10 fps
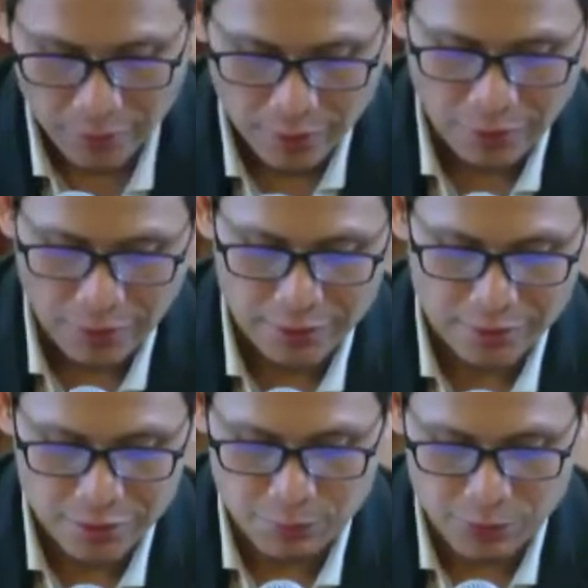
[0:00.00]
And let
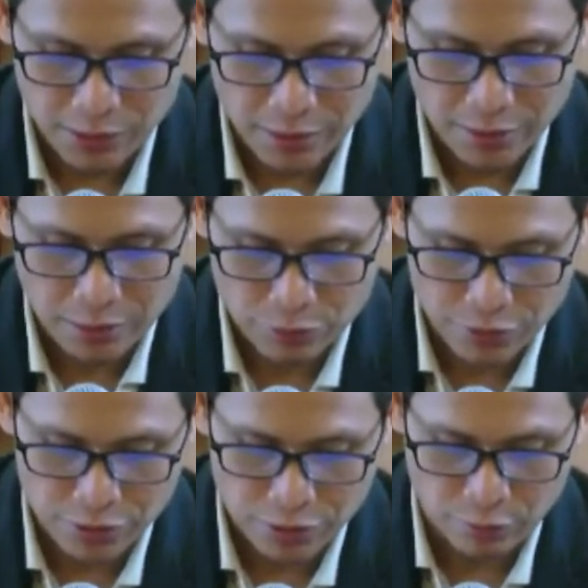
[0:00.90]
us begin our
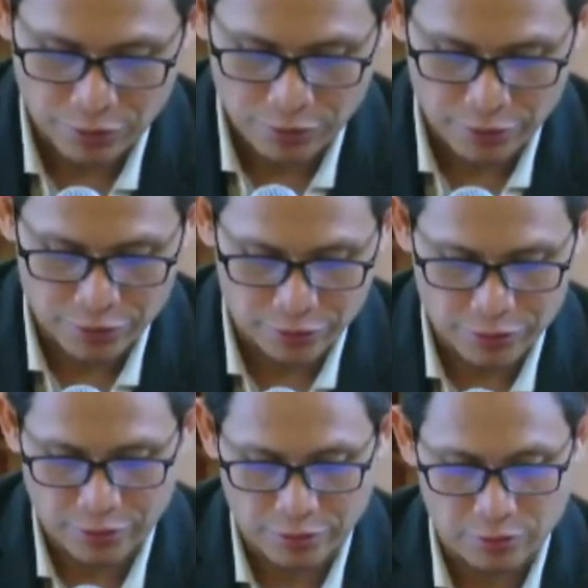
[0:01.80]
session with the
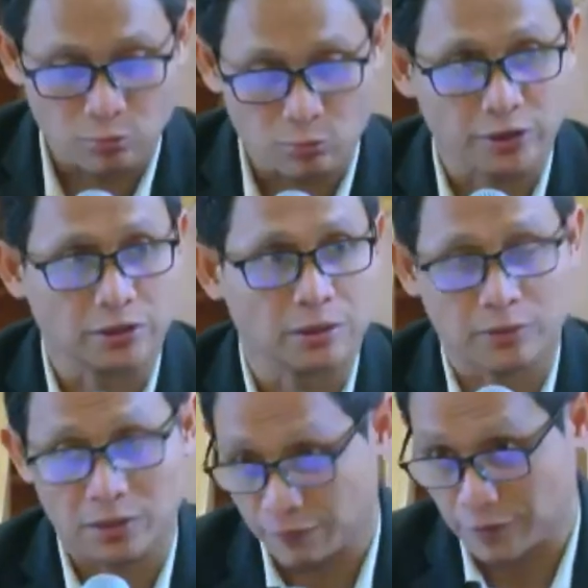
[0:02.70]
recitation of Kitab
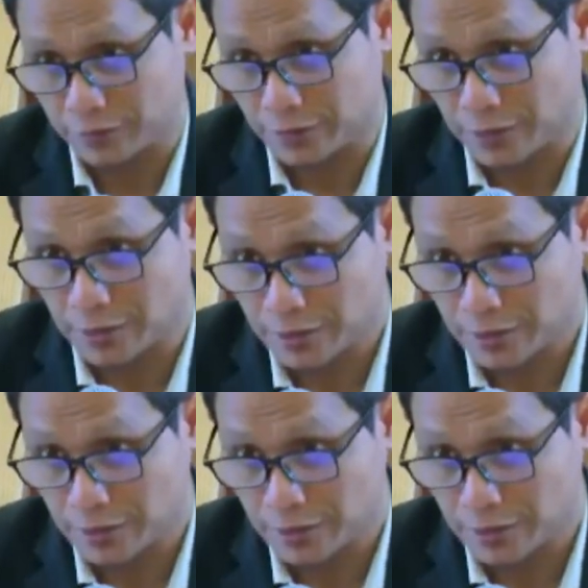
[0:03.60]
Al-Fatiha.